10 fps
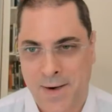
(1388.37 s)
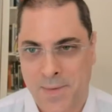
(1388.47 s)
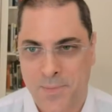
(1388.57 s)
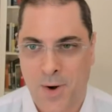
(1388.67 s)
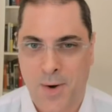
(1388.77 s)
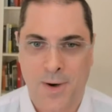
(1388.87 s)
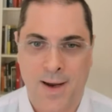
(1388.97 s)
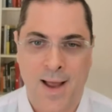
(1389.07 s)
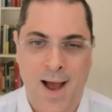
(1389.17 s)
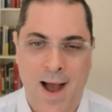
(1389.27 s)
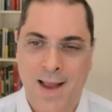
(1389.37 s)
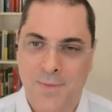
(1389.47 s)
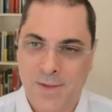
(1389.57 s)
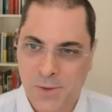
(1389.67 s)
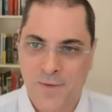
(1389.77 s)
on Broadway, I had this
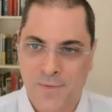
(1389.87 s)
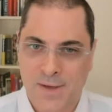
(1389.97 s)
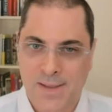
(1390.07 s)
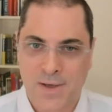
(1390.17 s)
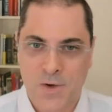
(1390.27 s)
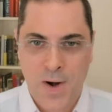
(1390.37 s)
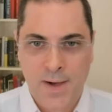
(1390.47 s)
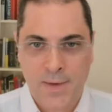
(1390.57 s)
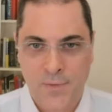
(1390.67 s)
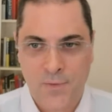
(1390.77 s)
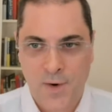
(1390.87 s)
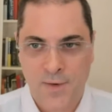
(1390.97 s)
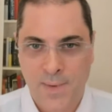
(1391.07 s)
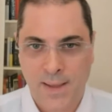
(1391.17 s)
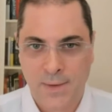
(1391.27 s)
little office, and directly in front of
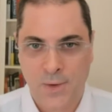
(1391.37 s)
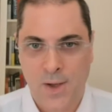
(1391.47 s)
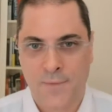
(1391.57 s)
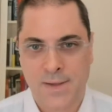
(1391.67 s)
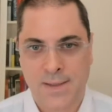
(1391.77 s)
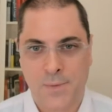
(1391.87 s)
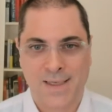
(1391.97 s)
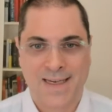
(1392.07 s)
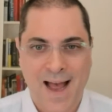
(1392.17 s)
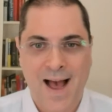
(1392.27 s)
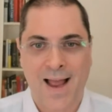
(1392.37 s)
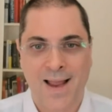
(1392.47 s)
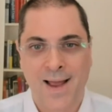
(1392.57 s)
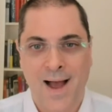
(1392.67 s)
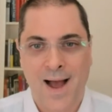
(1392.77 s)
my little office, there was a guy
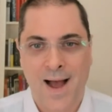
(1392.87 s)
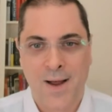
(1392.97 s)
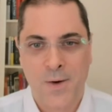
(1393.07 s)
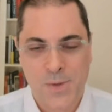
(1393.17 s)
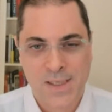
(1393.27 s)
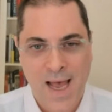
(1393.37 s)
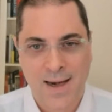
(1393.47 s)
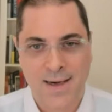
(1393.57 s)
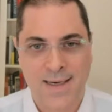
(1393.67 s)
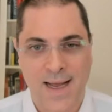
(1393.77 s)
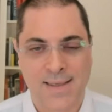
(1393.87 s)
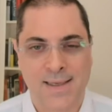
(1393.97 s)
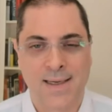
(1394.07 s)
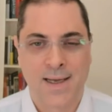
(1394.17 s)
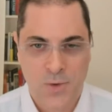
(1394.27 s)
uh, who sat at a desk
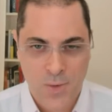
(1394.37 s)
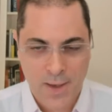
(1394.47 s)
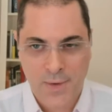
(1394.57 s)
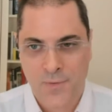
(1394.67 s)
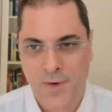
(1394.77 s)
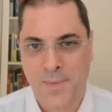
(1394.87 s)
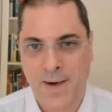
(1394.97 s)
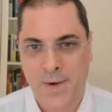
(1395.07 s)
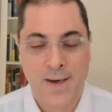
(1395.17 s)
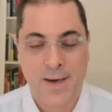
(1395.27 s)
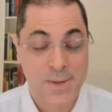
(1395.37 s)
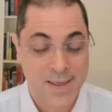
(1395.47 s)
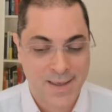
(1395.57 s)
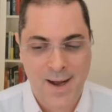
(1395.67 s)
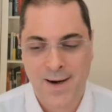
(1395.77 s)
directly in front of my door, and he was
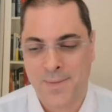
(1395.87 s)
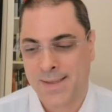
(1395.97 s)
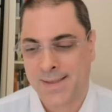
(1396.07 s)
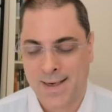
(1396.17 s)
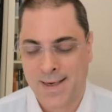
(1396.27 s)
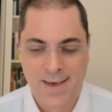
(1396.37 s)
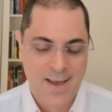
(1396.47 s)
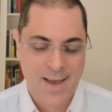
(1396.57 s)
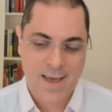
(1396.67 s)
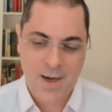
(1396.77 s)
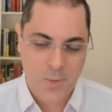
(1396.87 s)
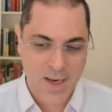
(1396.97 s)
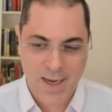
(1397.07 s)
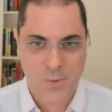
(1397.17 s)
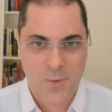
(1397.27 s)
an economist. And you know, when you
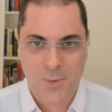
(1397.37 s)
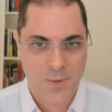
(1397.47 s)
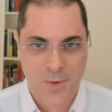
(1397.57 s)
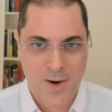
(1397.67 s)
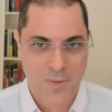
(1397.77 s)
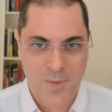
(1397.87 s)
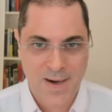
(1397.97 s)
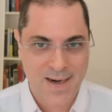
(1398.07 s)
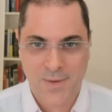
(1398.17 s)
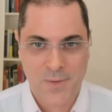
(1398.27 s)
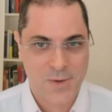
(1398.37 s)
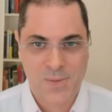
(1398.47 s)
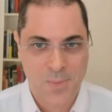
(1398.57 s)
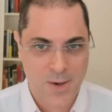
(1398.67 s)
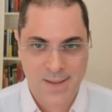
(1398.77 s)
get to work with Nouriel Roubini, they're the
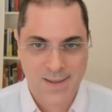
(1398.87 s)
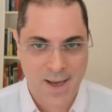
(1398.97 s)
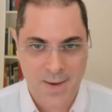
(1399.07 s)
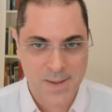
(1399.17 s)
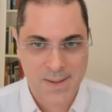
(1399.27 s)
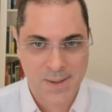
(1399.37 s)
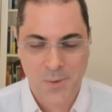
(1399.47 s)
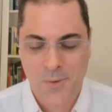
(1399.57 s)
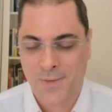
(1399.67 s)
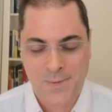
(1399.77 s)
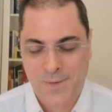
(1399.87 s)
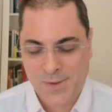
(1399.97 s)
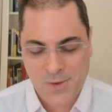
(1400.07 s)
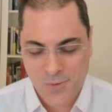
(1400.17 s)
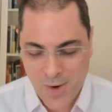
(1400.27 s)
smartest economists in the world. It
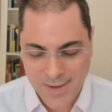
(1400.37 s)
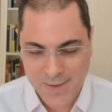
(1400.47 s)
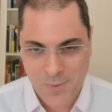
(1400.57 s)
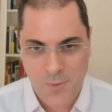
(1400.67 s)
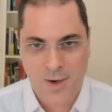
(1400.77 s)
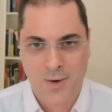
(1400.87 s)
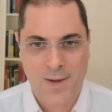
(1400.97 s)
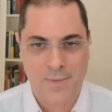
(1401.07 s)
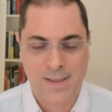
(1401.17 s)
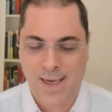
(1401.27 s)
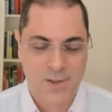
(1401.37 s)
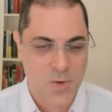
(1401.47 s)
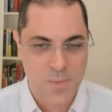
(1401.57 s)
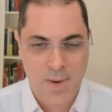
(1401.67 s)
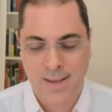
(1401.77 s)
was great to work around these guys,
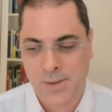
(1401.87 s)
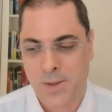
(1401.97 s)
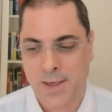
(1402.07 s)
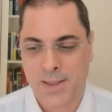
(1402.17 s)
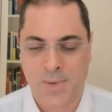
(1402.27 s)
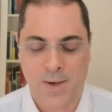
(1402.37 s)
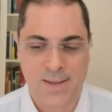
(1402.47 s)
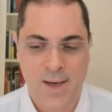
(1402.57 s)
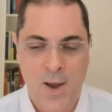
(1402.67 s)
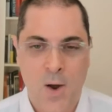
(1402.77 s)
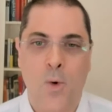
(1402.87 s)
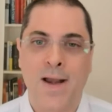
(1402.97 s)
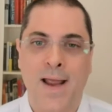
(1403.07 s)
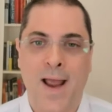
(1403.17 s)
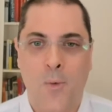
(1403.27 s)
tremendous learning experience. One
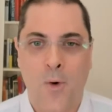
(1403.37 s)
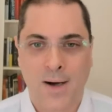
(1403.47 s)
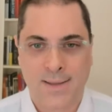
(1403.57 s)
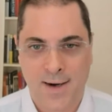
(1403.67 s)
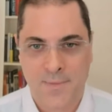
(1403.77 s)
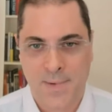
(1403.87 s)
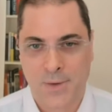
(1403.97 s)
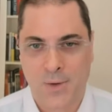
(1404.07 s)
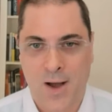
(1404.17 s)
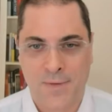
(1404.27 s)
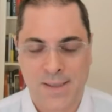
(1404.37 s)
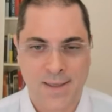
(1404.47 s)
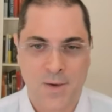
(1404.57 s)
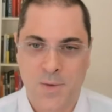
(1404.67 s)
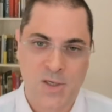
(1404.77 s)
day I walked out of my little office
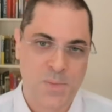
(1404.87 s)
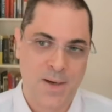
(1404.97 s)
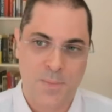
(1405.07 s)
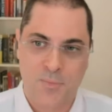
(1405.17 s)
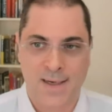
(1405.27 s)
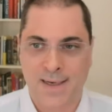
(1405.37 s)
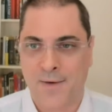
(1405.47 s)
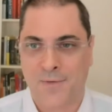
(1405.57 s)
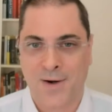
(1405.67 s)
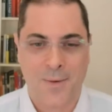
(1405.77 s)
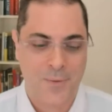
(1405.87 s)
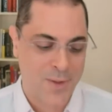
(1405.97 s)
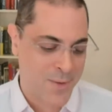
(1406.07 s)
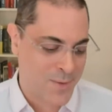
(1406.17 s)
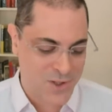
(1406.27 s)
and there had just been a print. I forget whether
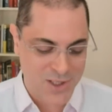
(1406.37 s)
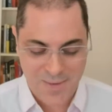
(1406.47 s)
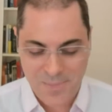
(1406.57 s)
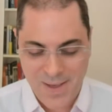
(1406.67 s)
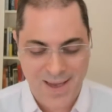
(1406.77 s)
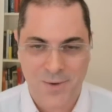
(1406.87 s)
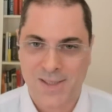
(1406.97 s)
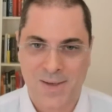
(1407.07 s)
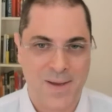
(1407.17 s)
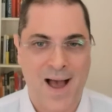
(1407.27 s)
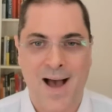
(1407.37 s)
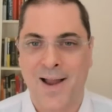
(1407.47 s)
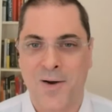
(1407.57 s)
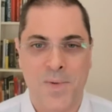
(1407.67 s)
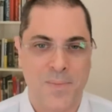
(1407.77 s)
it was GDP or
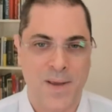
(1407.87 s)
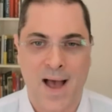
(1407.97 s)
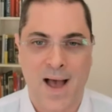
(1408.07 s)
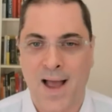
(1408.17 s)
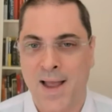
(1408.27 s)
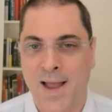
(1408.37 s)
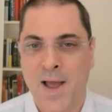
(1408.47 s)
CPI or PPI,